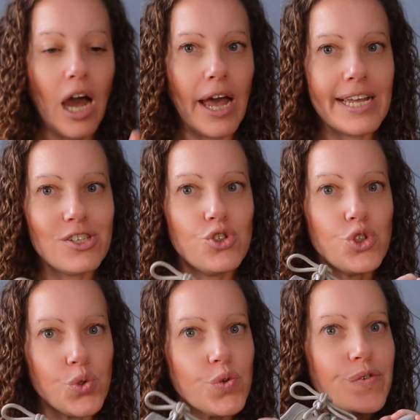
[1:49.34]
I
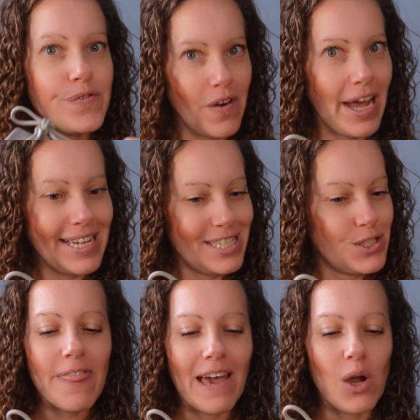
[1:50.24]
do
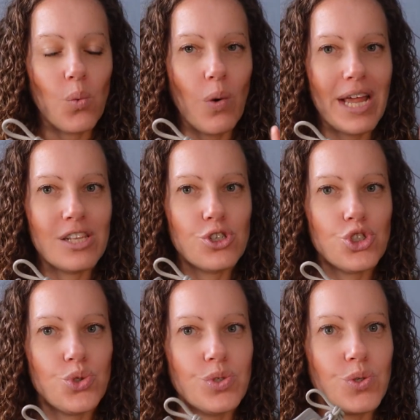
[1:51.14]
find that when the
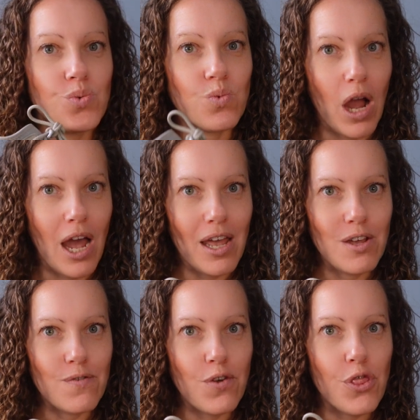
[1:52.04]
shoes
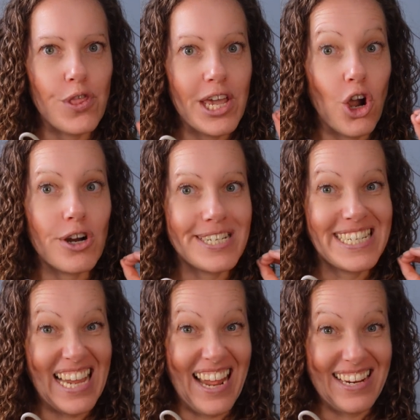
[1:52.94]
arrive, they are
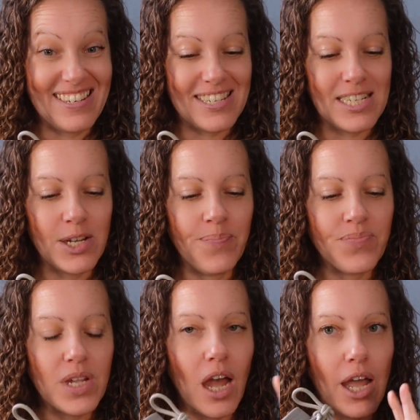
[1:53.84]
tight.
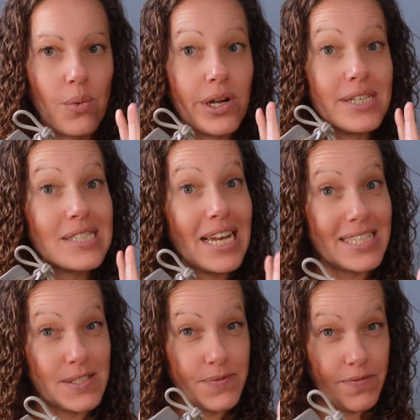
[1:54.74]
I wear a
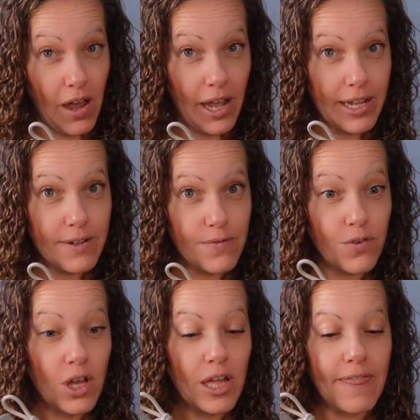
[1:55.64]
size 5.
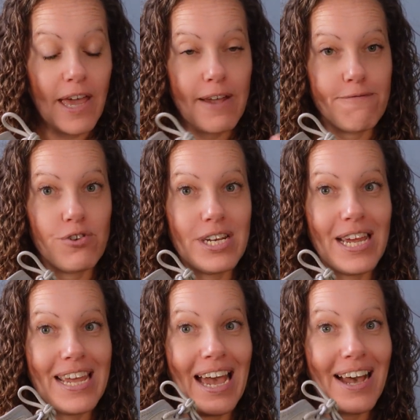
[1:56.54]
The
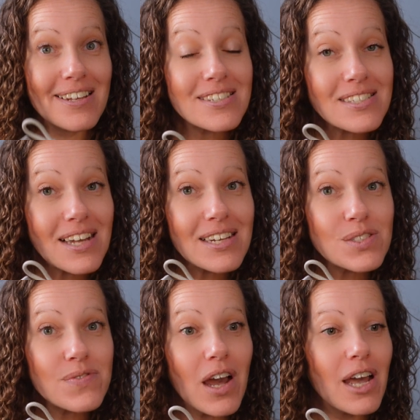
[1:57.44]
Everyday has a
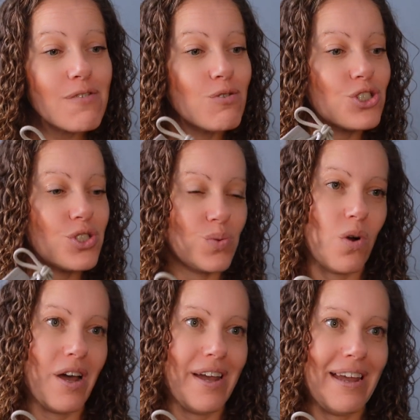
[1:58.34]
size 5, which is
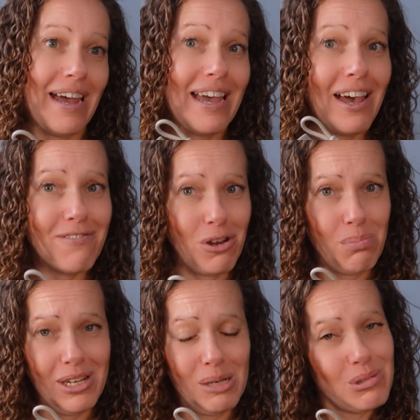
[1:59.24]
why I have not
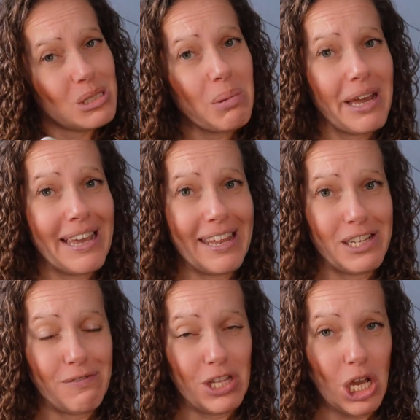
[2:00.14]
been able to buy
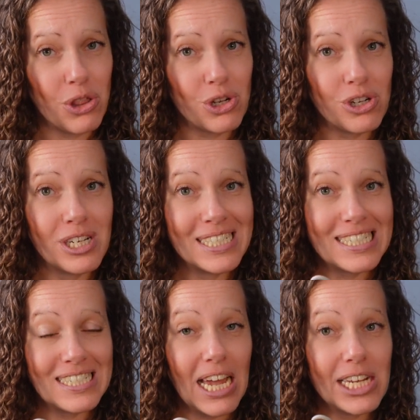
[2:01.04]
any of the other
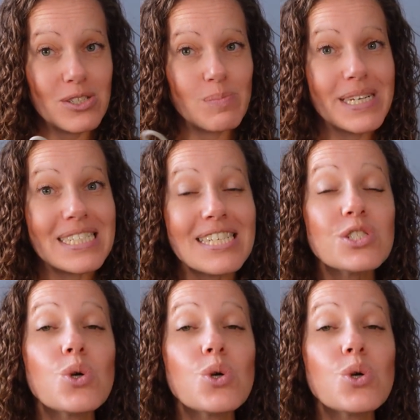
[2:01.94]
styles because they